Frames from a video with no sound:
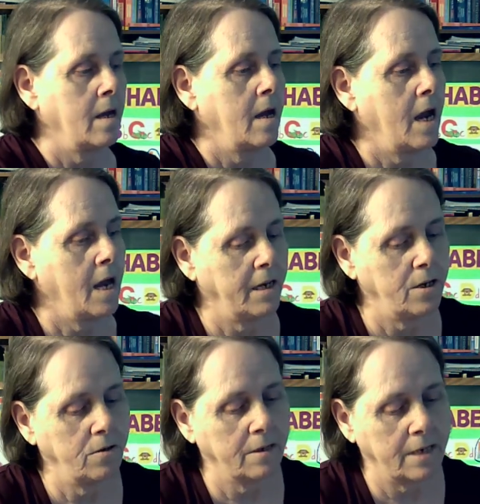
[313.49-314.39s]
And they
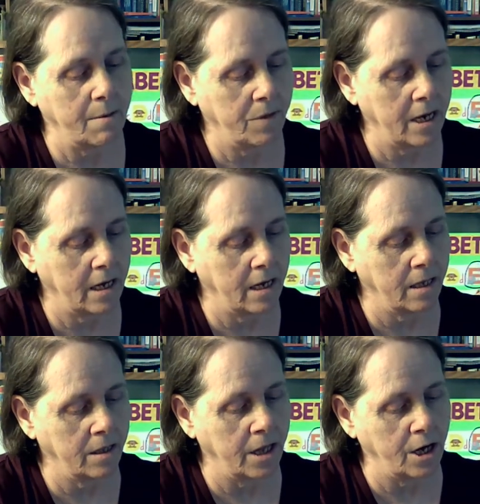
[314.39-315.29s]
do the same thing
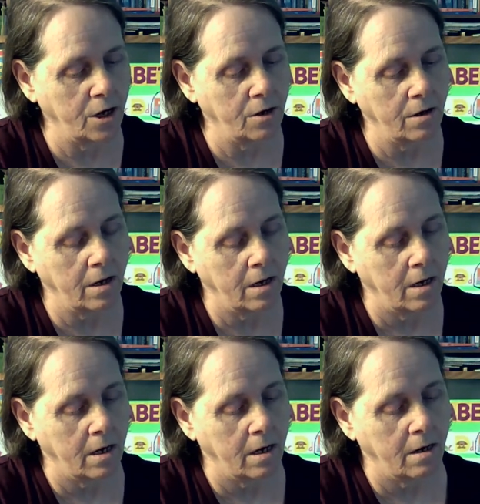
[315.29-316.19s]
in their
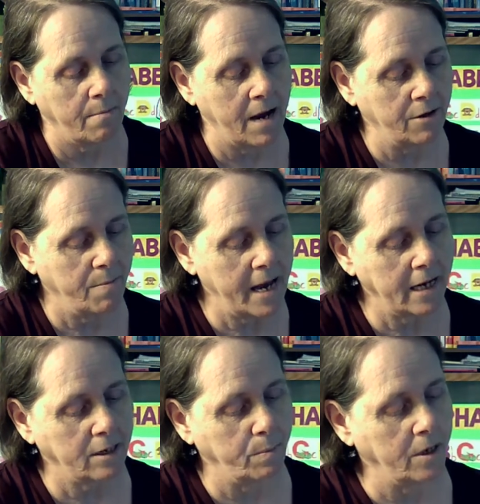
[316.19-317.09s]

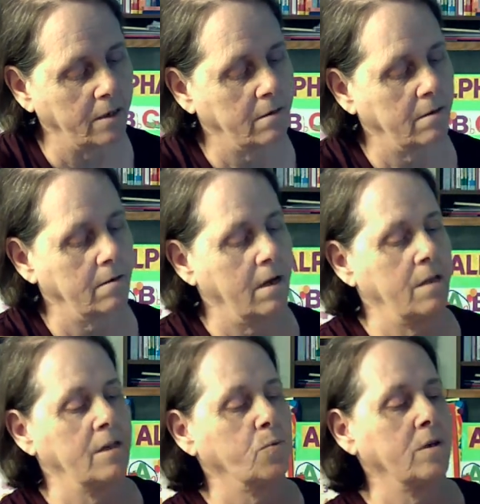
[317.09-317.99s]
mathematics books. And
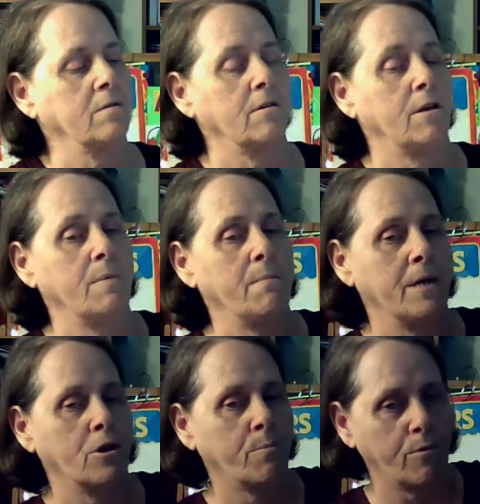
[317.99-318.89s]
this one is a little bit
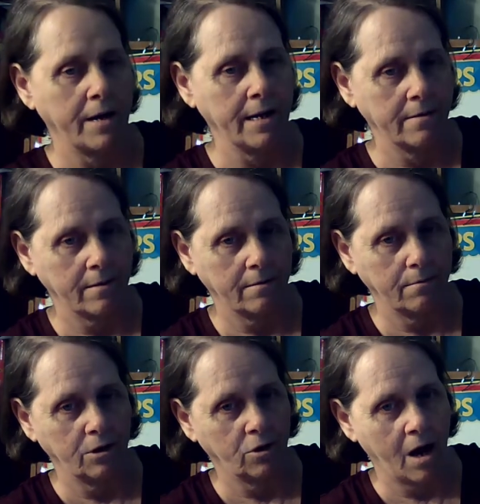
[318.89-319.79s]
bigger print,
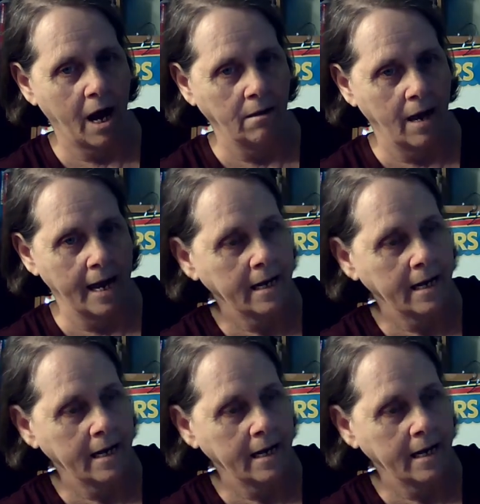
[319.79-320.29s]
which I like.